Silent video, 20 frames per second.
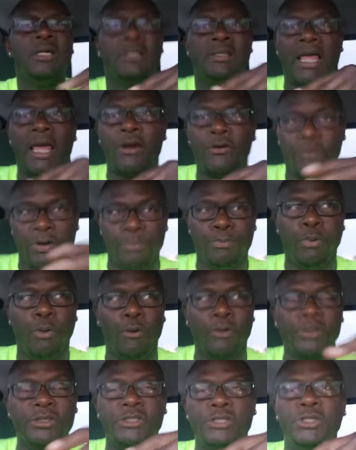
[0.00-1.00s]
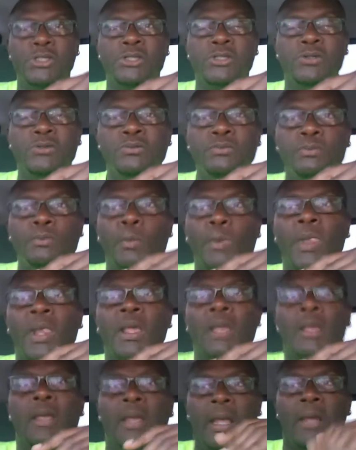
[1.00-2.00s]
that are important to you
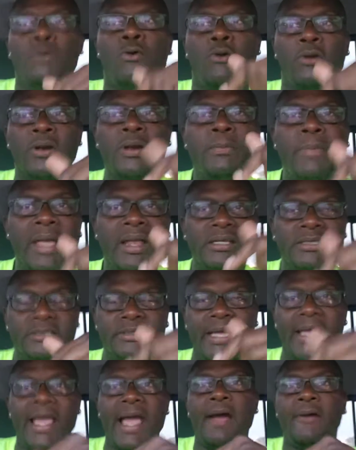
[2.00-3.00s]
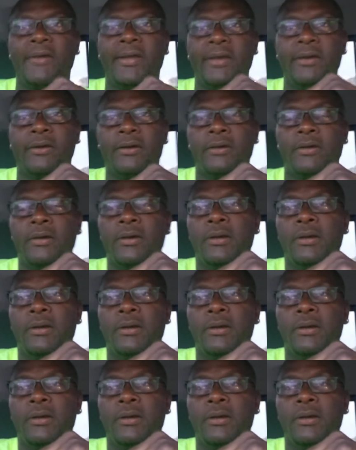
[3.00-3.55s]
in order to be able to stay out here.